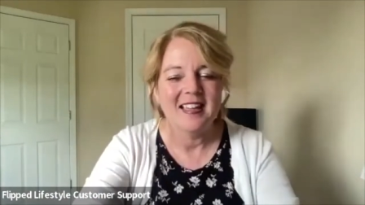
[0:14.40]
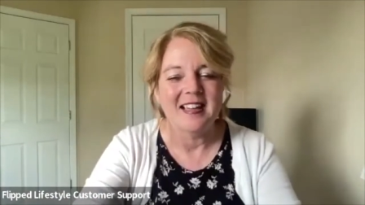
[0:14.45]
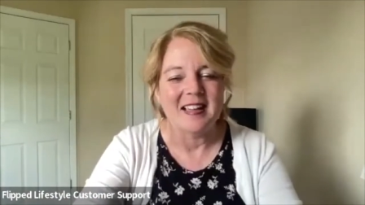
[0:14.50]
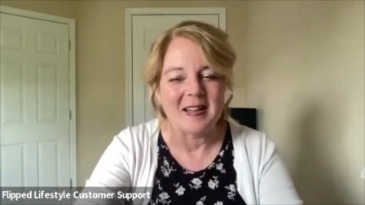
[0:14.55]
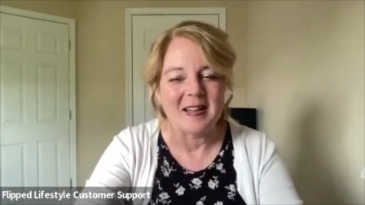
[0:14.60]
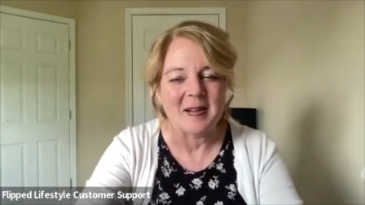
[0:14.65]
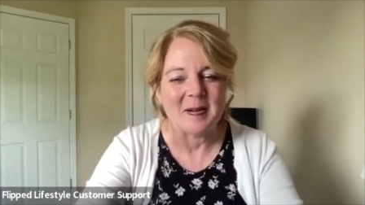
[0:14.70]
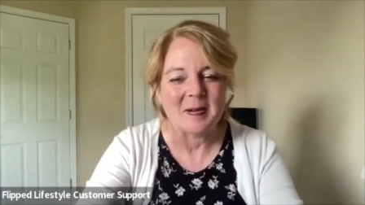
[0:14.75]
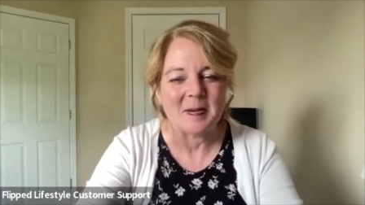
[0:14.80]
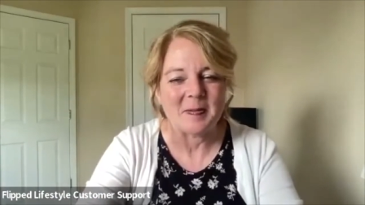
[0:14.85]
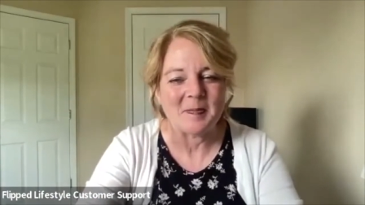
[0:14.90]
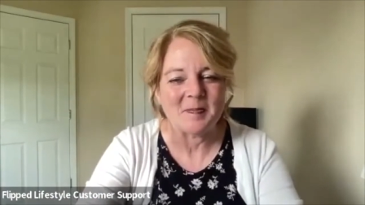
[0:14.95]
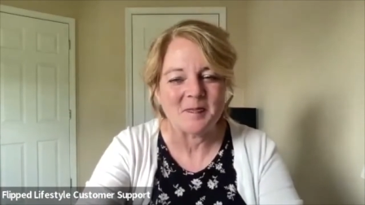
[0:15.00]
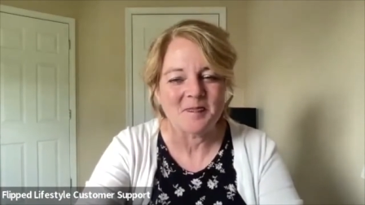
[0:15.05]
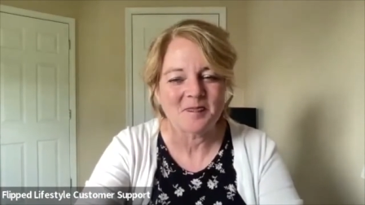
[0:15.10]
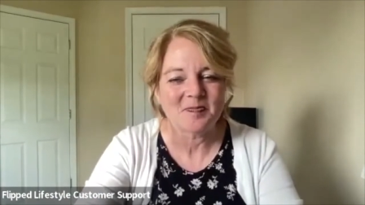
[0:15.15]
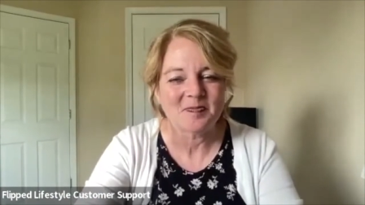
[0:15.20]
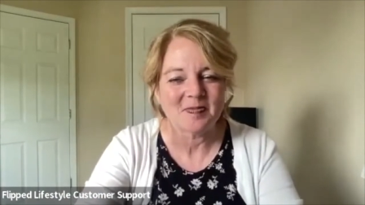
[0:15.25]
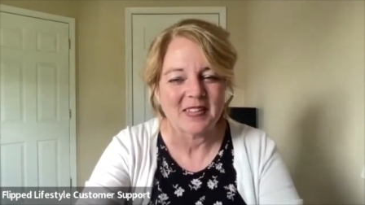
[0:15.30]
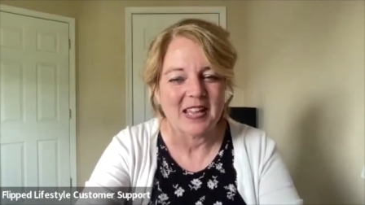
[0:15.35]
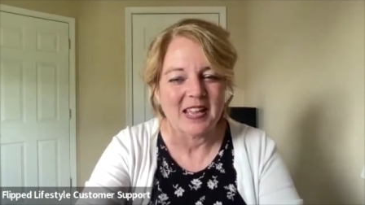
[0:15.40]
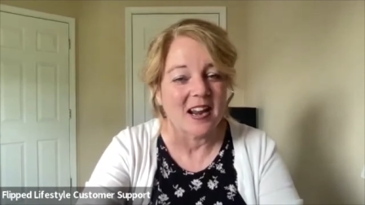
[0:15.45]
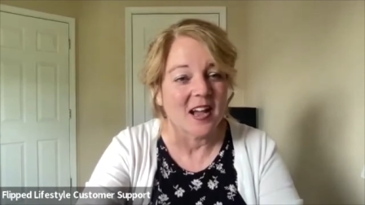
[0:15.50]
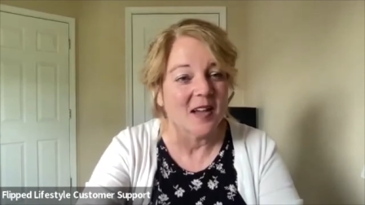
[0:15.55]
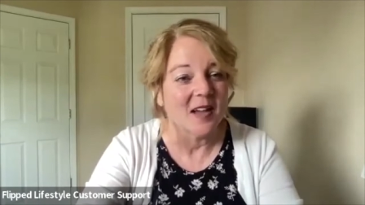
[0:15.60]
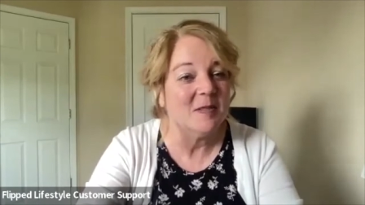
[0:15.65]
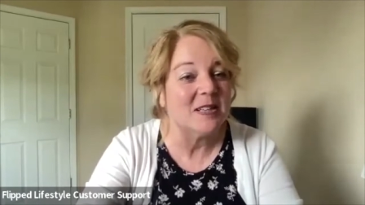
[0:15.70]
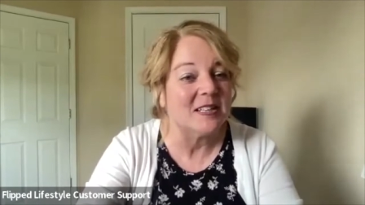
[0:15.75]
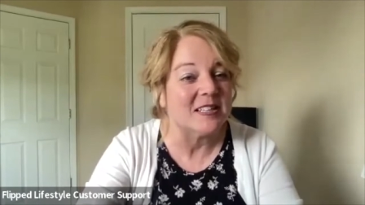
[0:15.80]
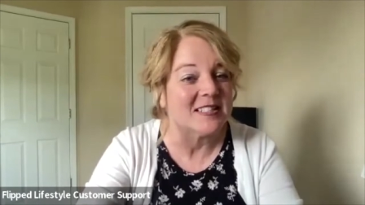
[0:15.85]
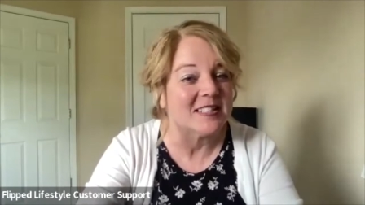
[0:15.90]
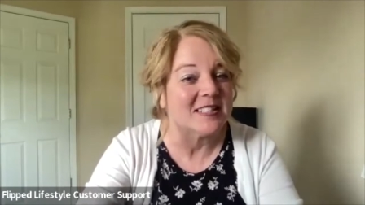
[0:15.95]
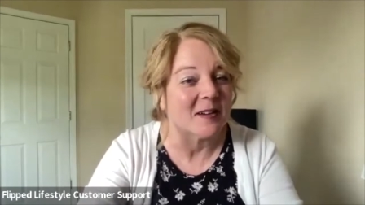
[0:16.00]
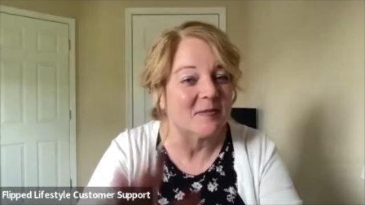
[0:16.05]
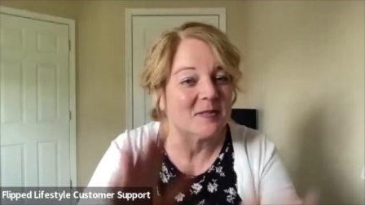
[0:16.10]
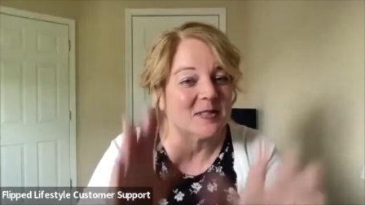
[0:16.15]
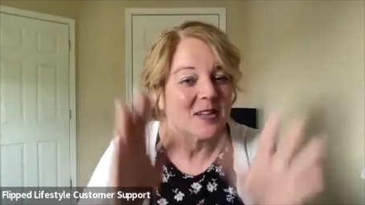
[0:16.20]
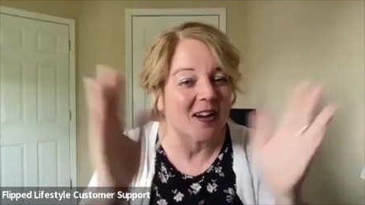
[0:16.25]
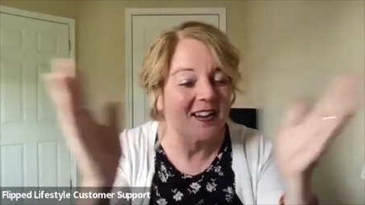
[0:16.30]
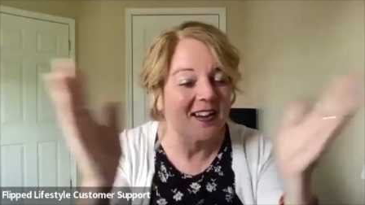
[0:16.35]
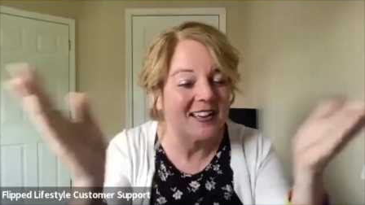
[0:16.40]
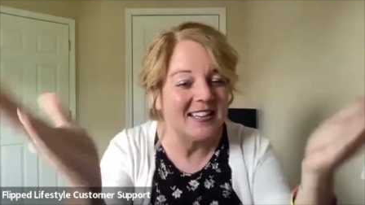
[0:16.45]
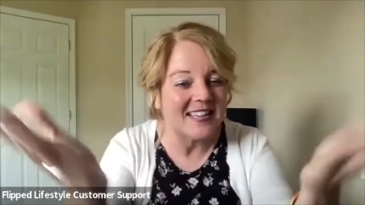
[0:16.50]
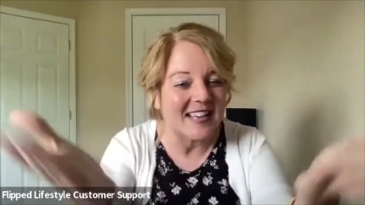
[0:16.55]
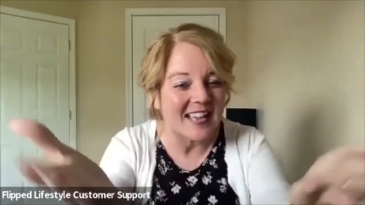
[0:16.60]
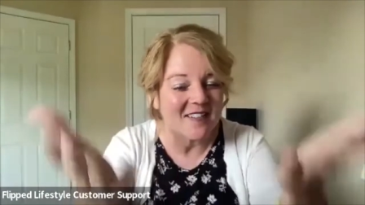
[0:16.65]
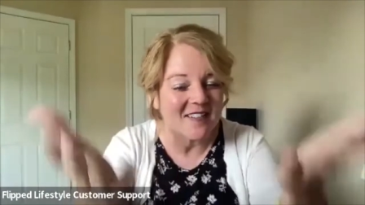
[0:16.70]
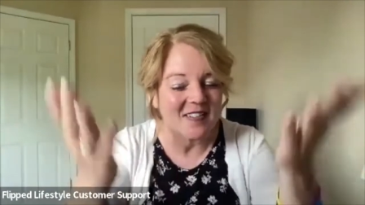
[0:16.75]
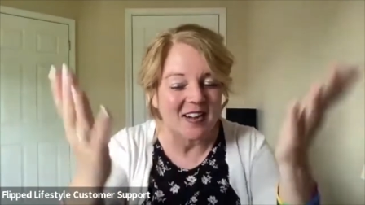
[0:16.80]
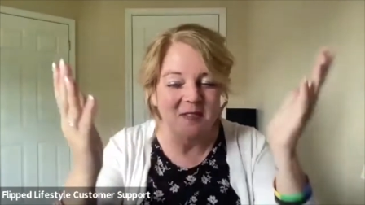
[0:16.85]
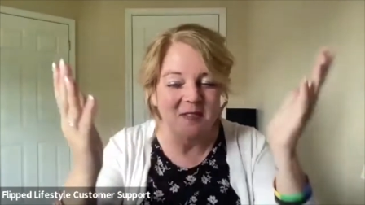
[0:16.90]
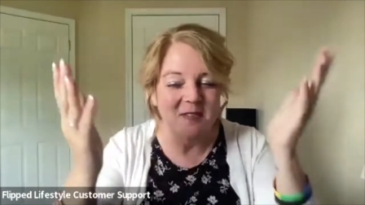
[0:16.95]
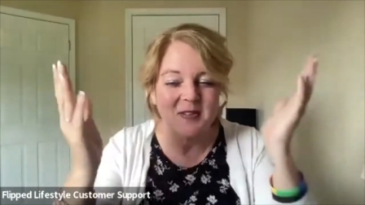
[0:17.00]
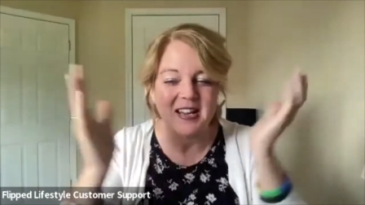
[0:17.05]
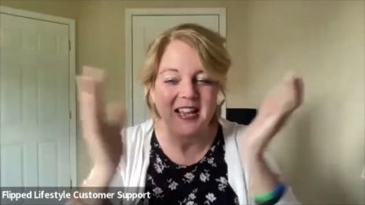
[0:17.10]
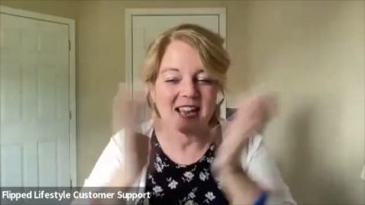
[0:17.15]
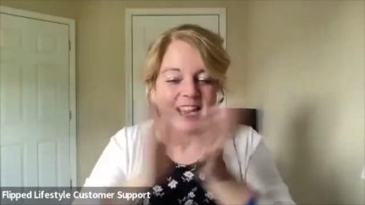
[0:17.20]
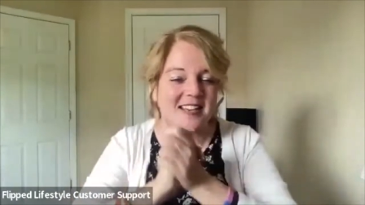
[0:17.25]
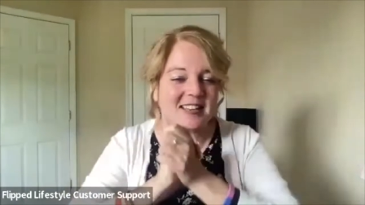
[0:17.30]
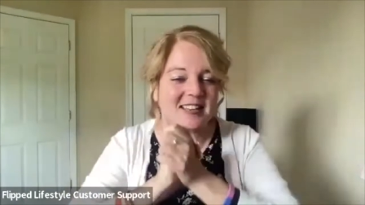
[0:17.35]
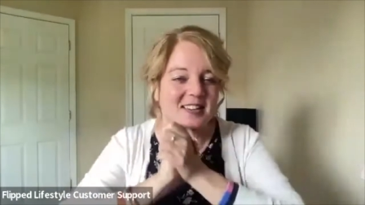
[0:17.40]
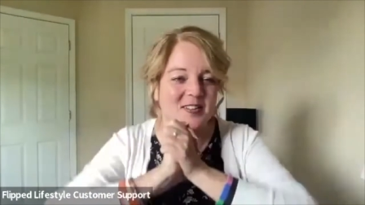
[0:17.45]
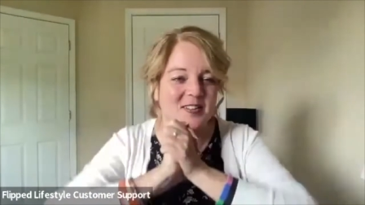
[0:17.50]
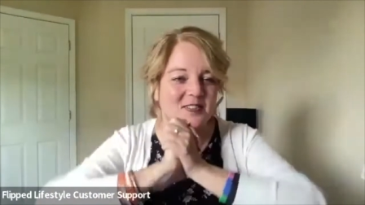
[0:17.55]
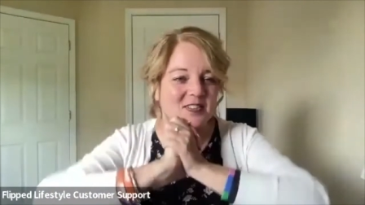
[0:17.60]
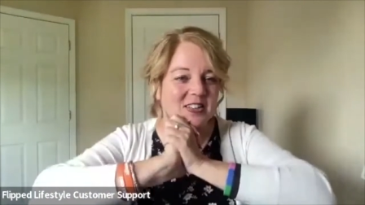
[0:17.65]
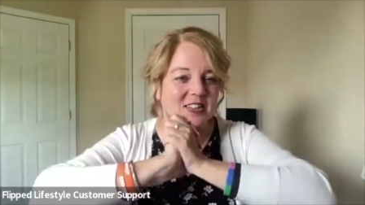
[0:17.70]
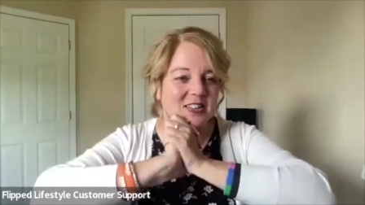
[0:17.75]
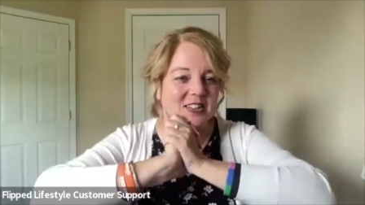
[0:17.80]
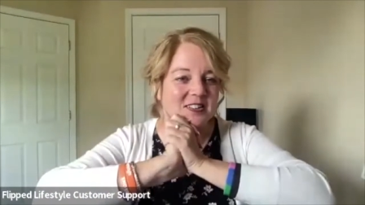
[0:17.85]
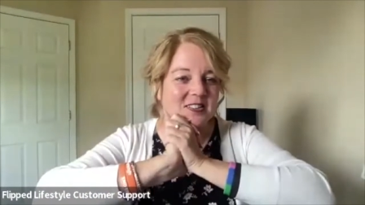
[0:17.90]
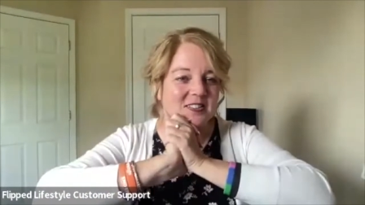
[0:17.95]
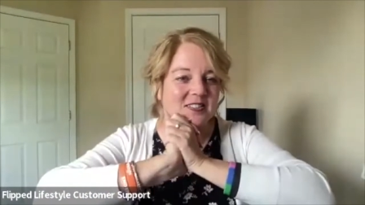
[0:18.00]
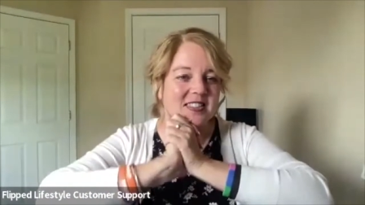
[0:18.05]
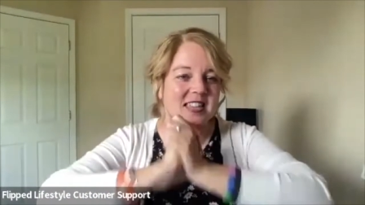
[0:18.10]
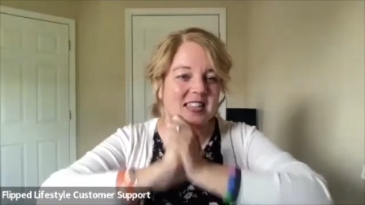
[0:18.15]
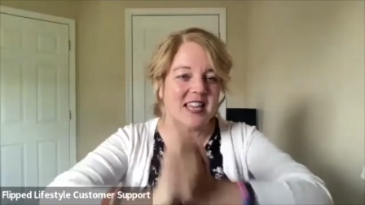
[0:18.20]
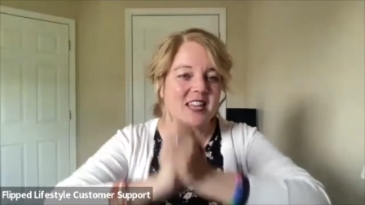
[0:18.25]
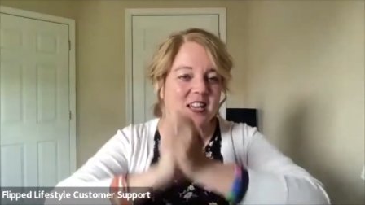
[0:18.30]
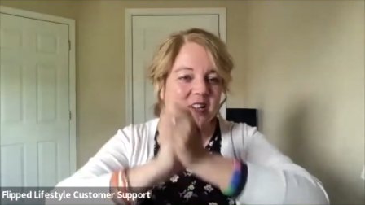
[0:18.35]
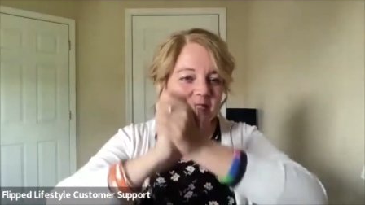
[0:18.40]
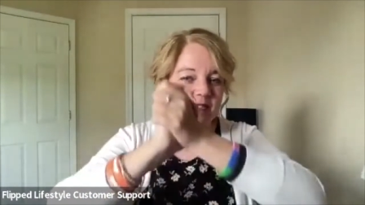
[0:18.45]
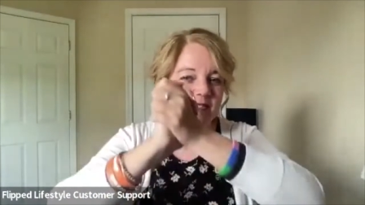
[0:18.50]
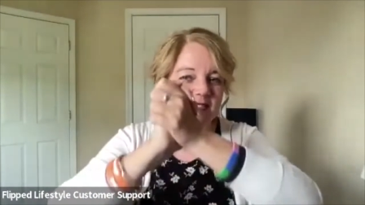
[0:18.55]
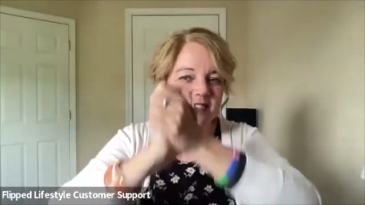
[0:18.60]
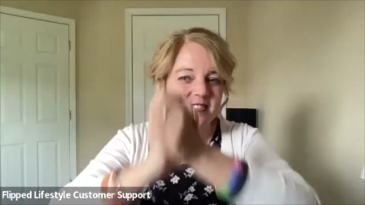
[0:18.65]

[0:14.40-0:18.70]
Um, and I'm going to stop talking now and I want to hand it over to you. Thank you.